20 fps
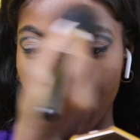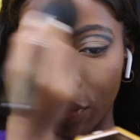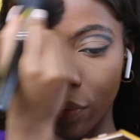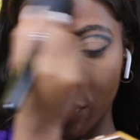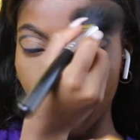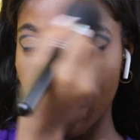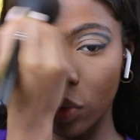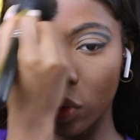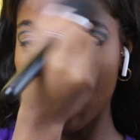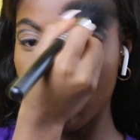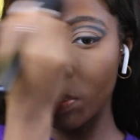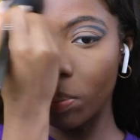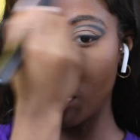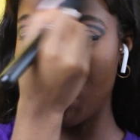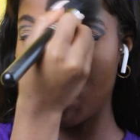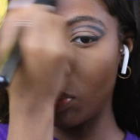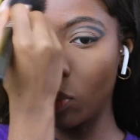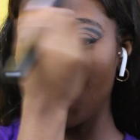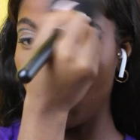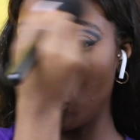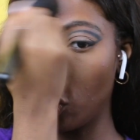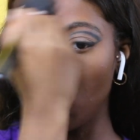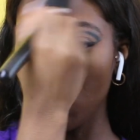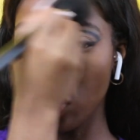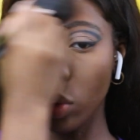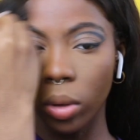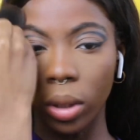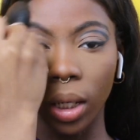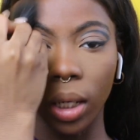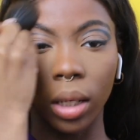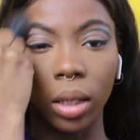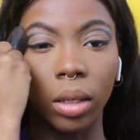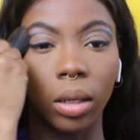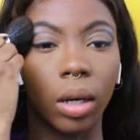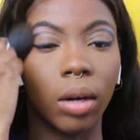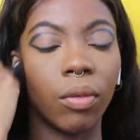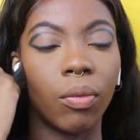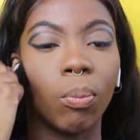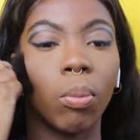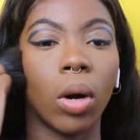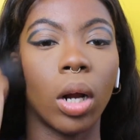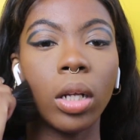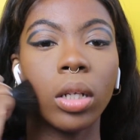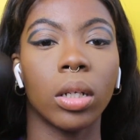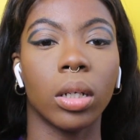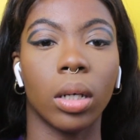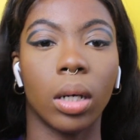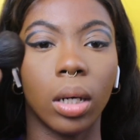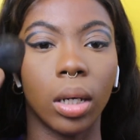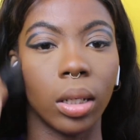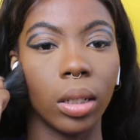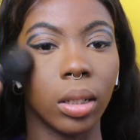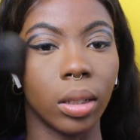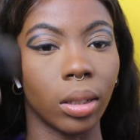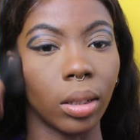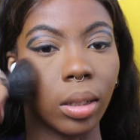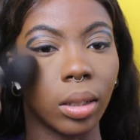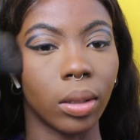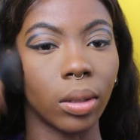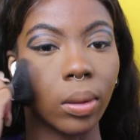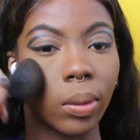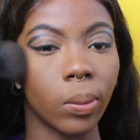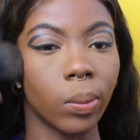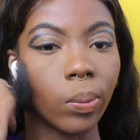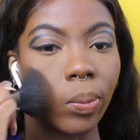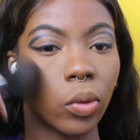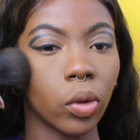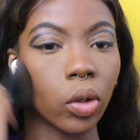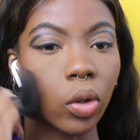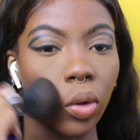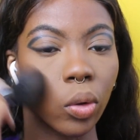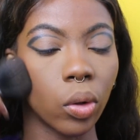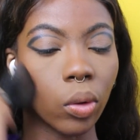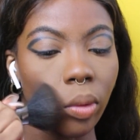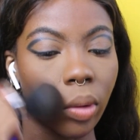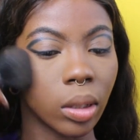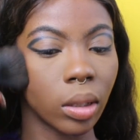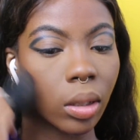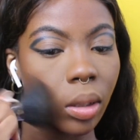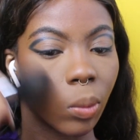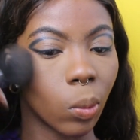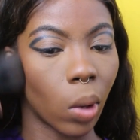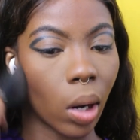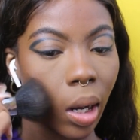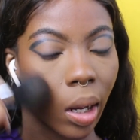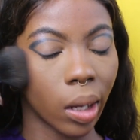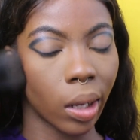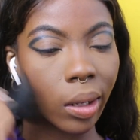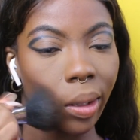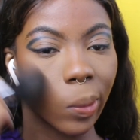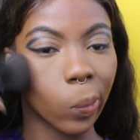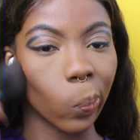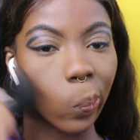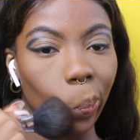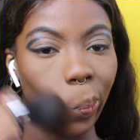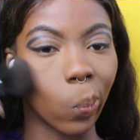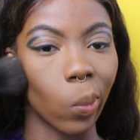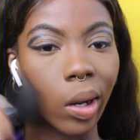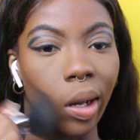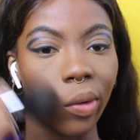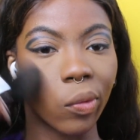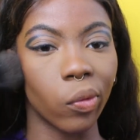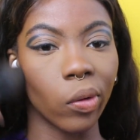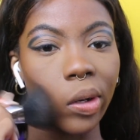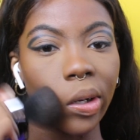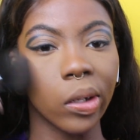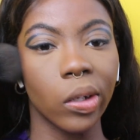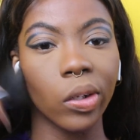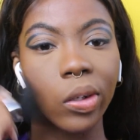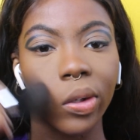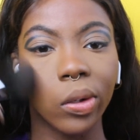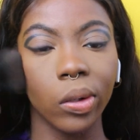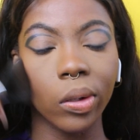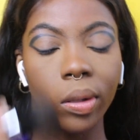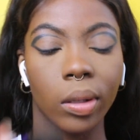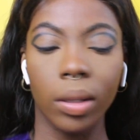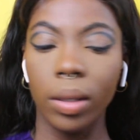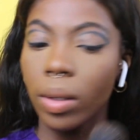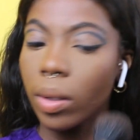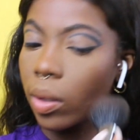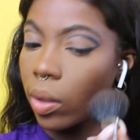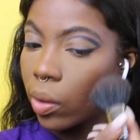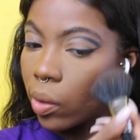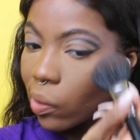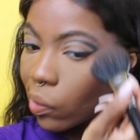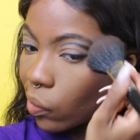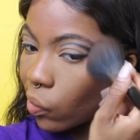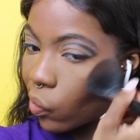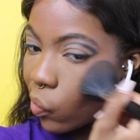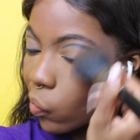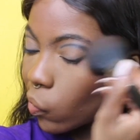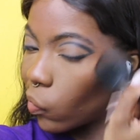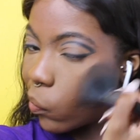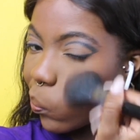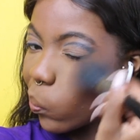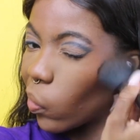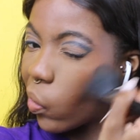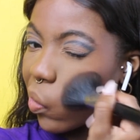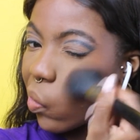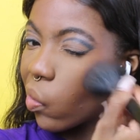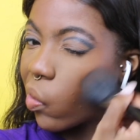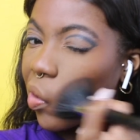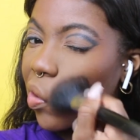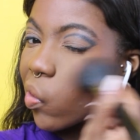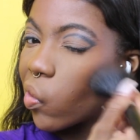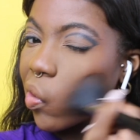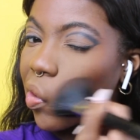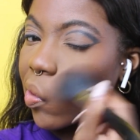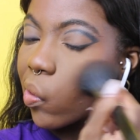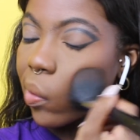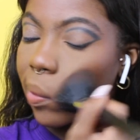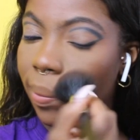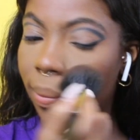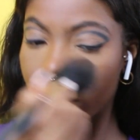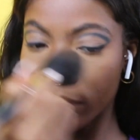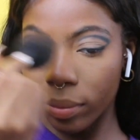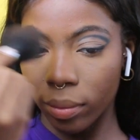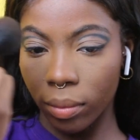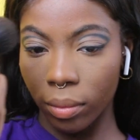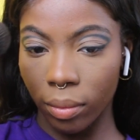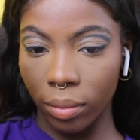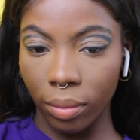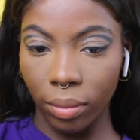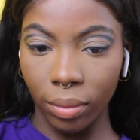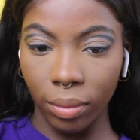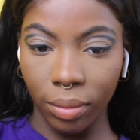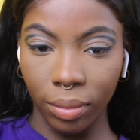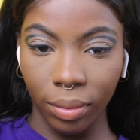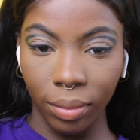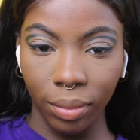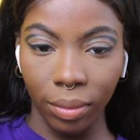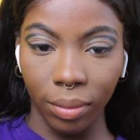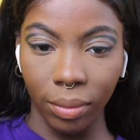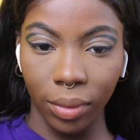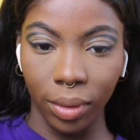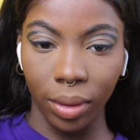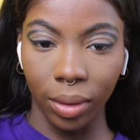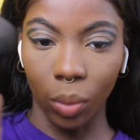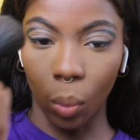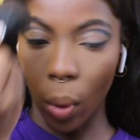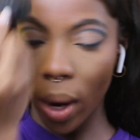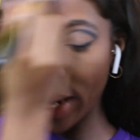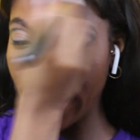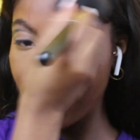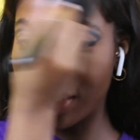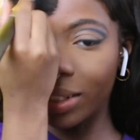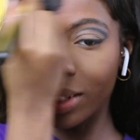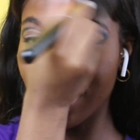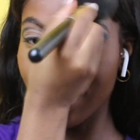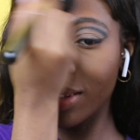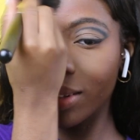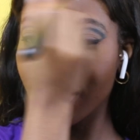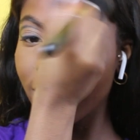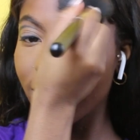a doodle ton of bronzer on. There's no reason why my face should be this white.